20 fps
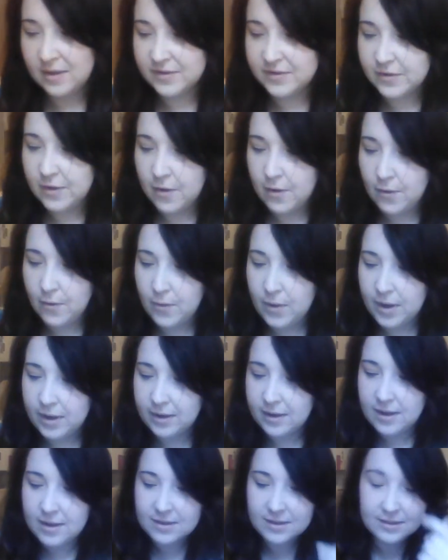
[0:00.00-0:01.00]
So
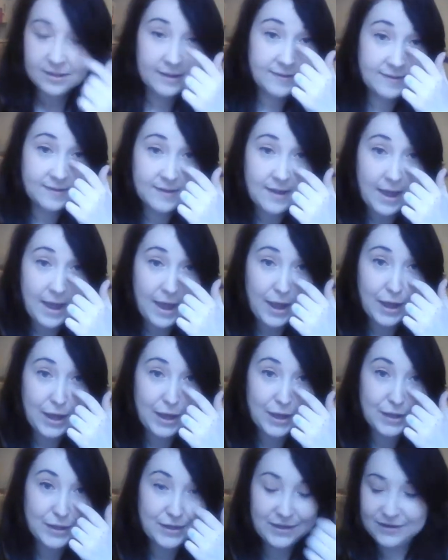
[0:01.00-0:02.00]
let's say
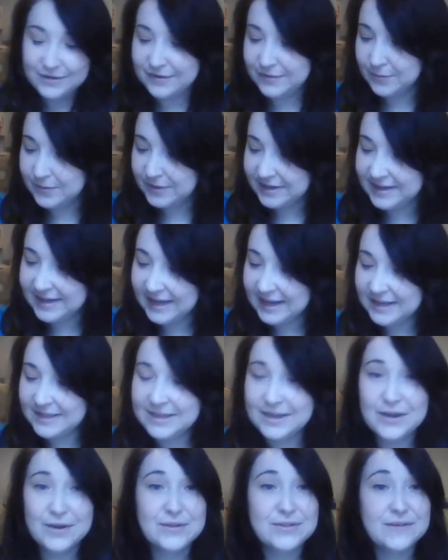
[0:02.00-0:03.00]
you just want to get in here.